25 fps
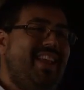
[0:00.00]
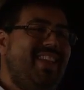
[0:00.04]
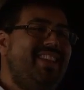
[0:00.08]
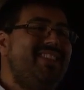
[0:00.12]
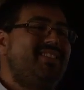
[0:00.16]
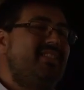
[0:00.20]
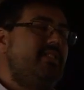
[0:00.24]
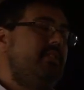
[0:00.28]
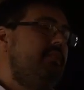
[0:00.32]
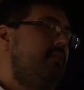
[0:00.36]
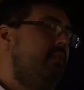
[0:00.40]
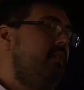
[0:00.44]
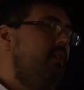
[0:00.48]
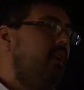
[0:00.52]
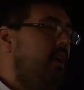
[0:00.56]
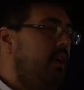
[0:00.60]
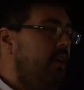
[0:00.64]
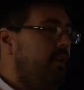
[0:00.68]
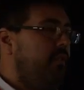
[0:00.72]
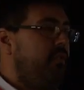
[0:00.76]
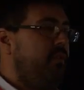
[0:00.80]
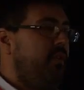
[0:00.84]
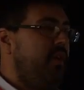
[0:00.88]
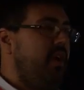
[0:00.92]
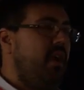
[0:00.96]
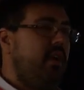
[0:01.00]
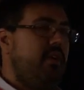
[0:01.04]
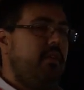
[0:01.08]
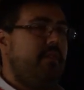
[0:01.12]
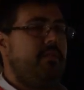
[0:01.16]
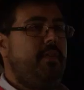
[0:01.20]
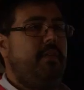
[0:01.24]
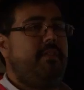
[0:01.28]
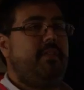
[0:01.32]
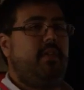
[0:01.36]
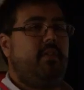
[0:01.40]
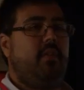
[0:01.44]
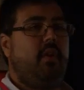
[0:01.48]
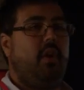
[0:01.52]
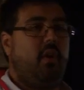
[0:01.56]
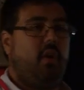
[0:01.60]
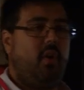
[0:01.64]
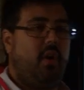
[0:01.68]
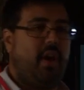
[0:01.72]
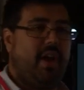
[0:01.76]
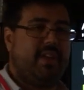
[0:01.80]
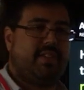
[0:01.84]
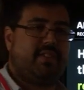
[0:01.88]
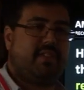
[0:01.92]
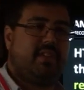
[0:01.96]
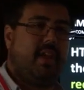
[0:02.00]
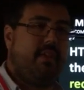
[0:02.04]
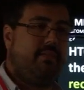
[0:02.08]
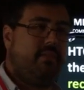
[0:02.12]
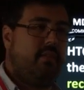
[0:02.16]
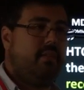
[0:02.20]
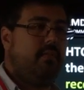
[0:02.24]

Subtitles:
isn't a $350 i7